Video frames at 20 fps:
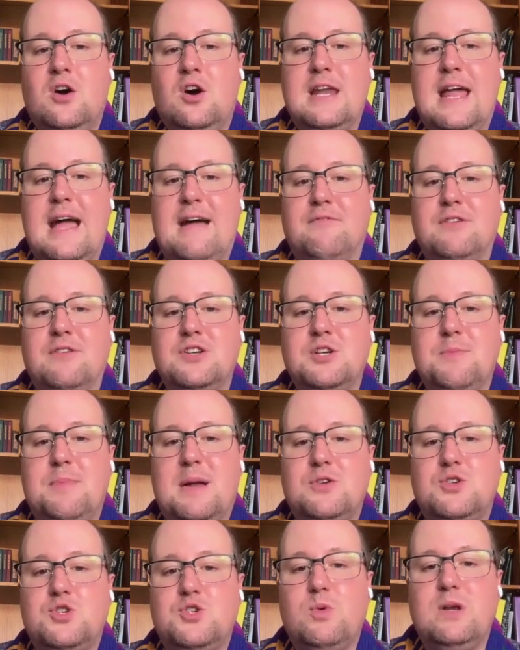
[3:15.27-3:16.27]
On average,
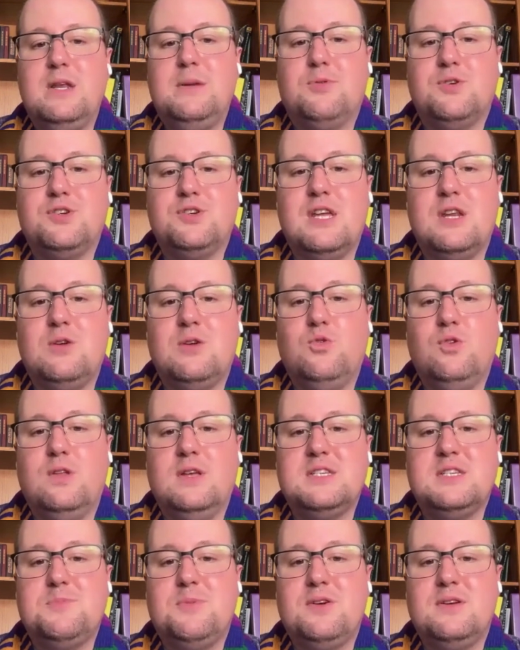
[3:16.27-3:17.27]
about 20% will
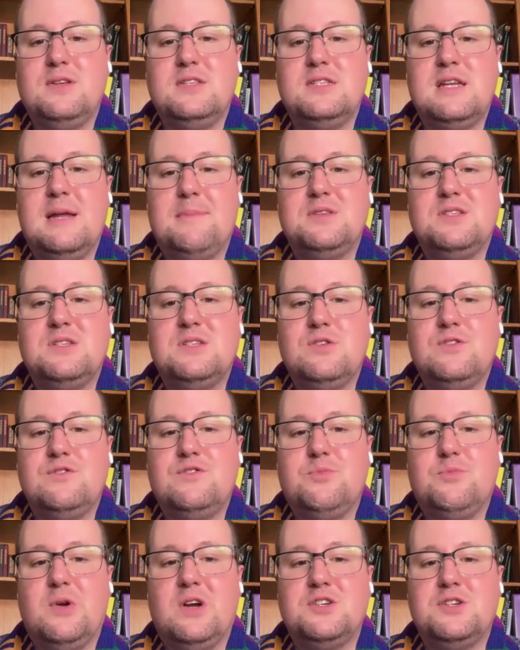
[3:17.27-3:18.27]
experience an episode of
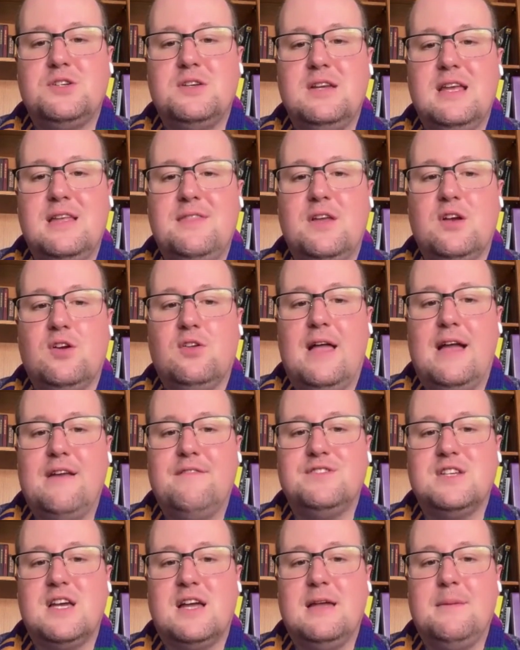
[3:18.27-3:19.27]
depression in their
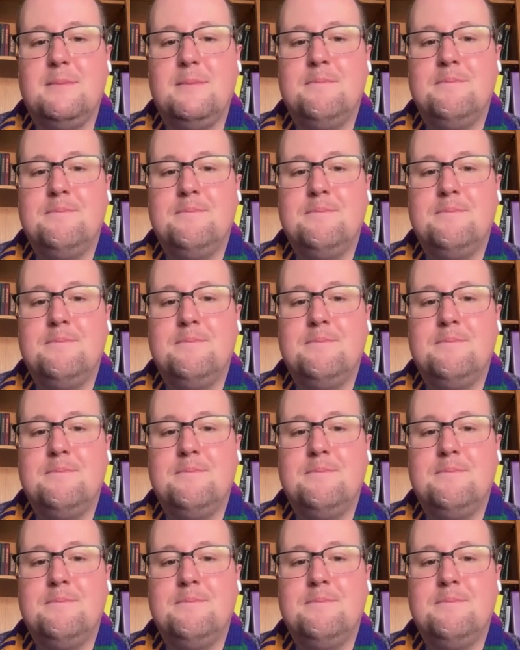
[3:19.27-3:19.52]
lifetime.